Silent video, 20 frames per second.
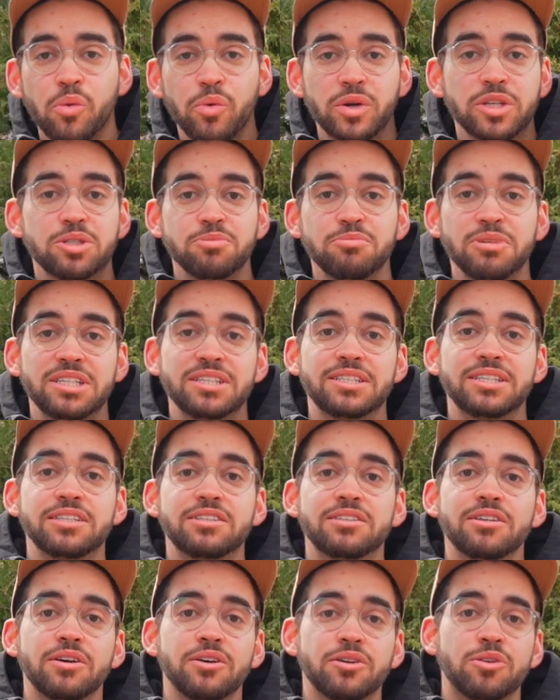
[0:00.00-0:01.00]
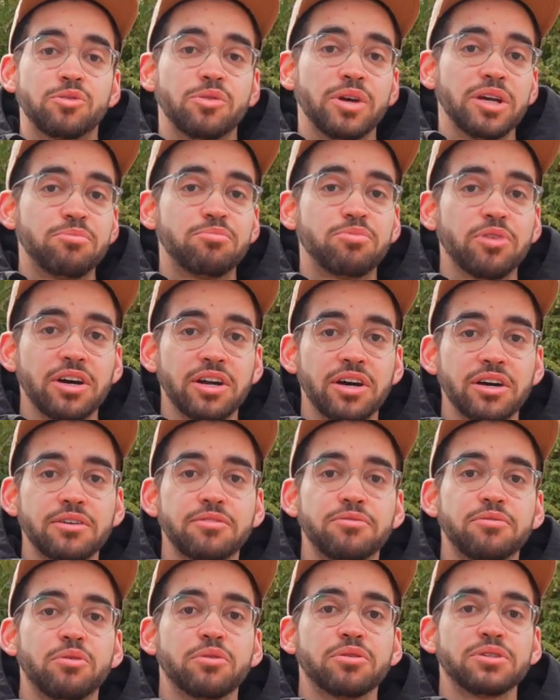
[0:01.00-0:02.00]
which makes it a great product
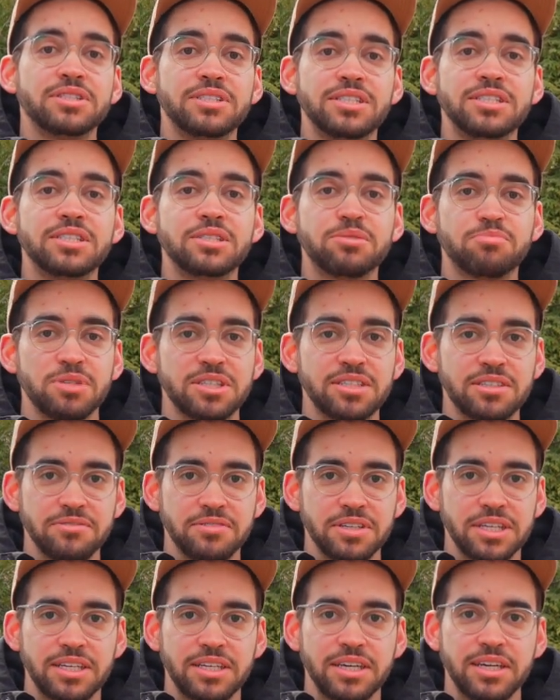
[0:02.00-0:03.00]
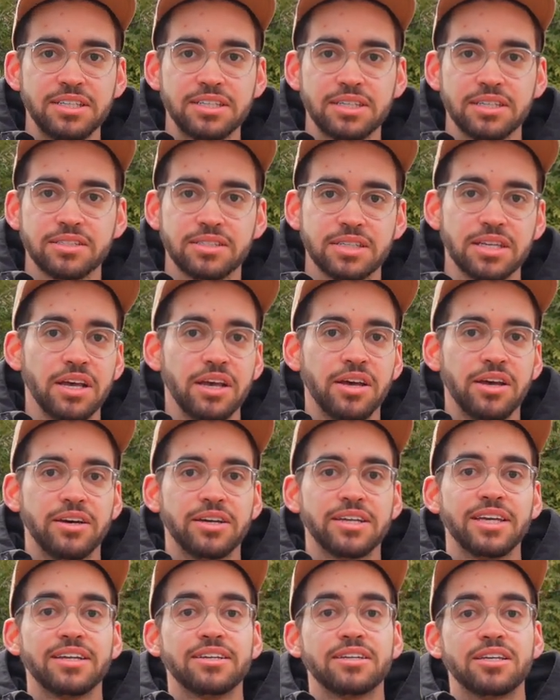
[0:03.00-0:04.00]
for these specific cases.
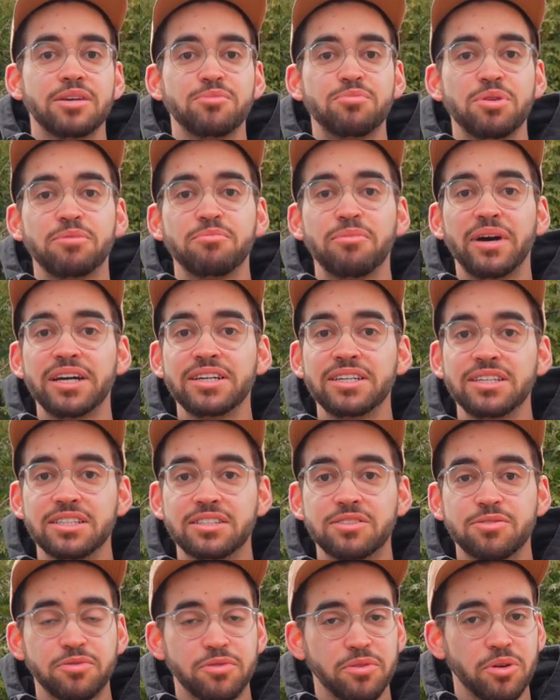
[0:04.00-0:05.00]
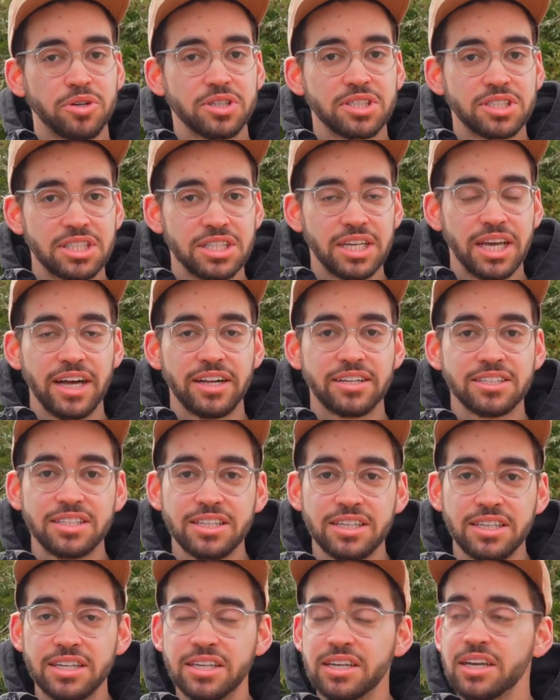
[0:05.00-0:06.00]
Again, keep in mind it's 4G
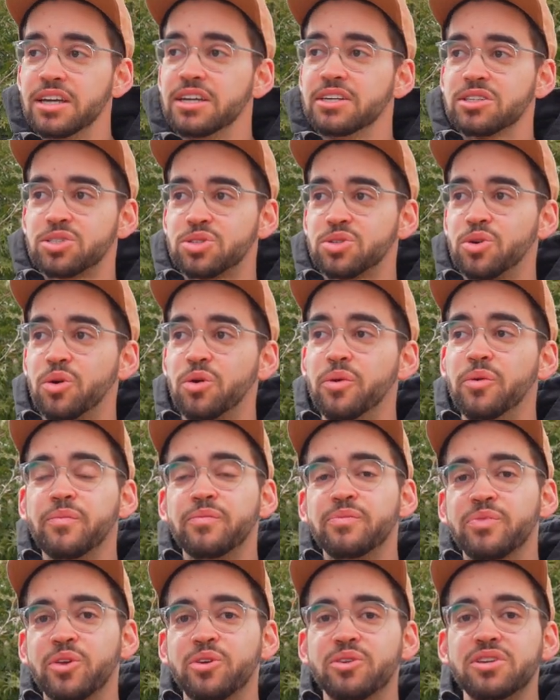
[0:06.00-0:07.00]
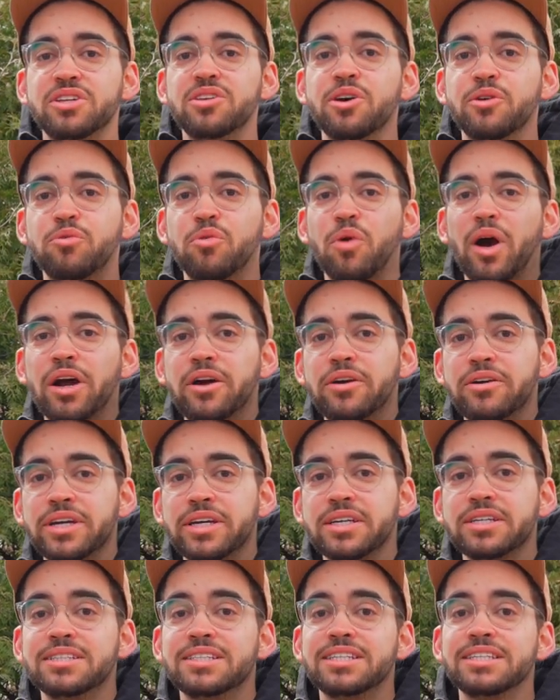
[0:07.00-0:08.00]
LTE, so no need of
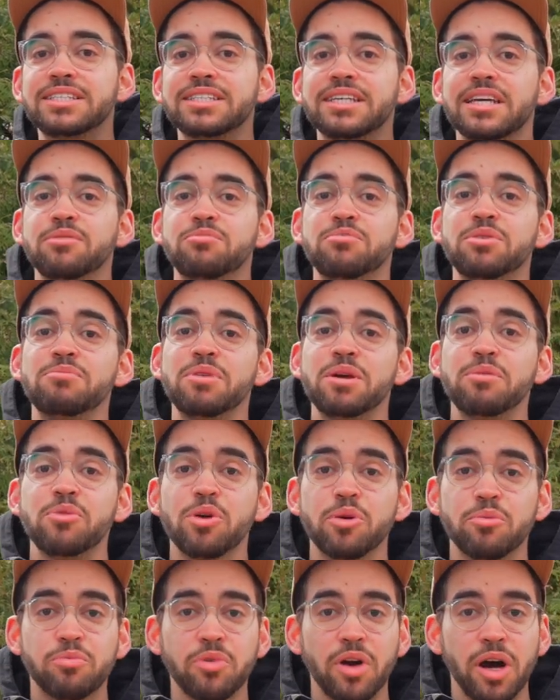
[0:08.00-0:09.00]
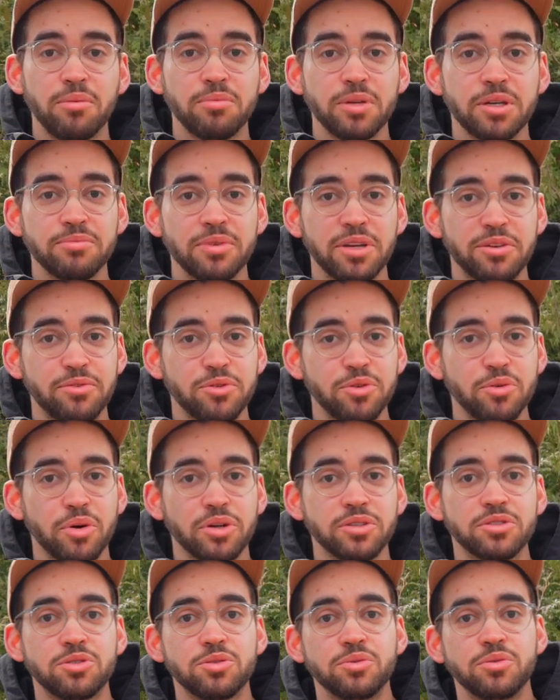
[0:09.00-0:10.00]
wiring. This can be maybe a problem if you
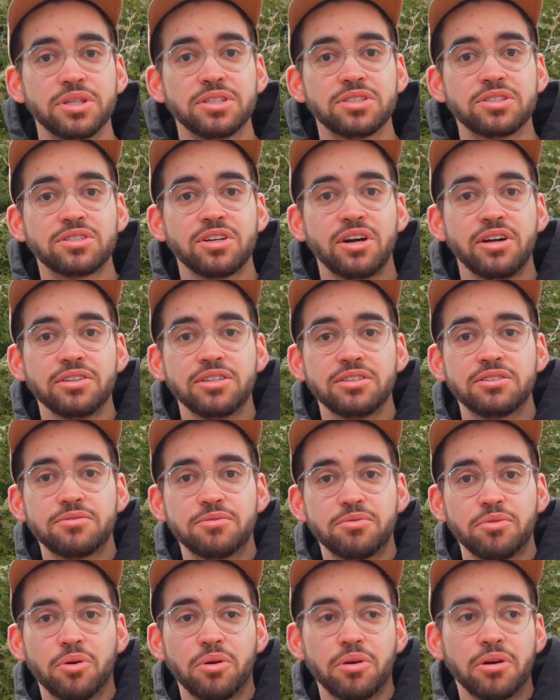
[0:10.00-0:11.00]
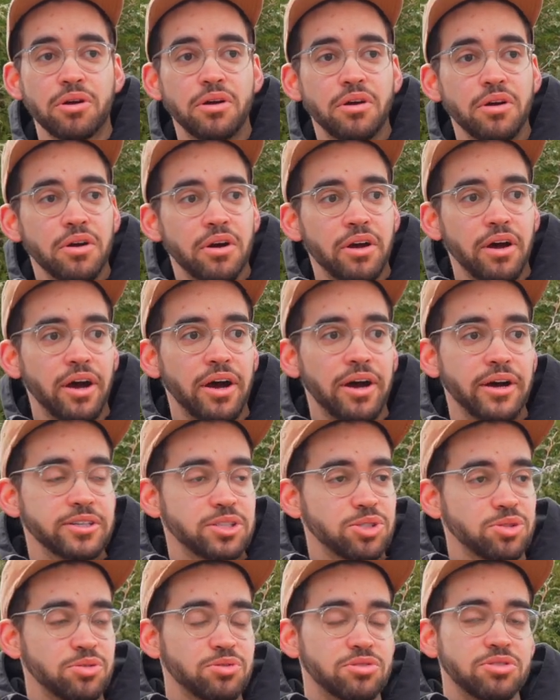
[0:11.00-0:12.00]
want to install it for
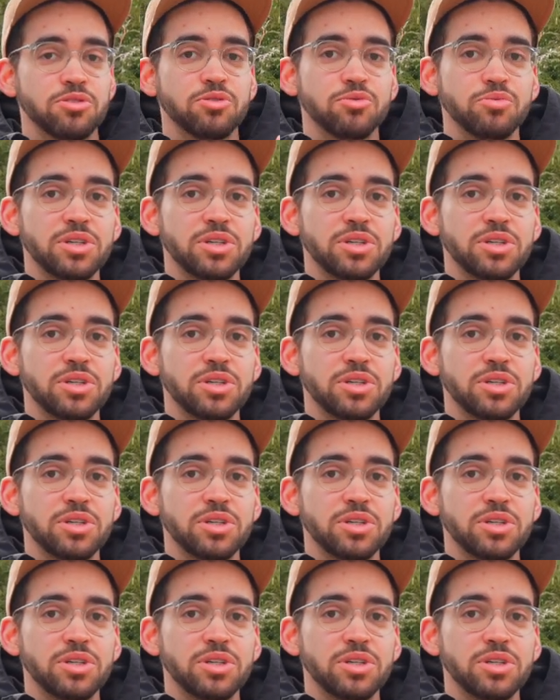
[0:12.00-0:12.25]
certain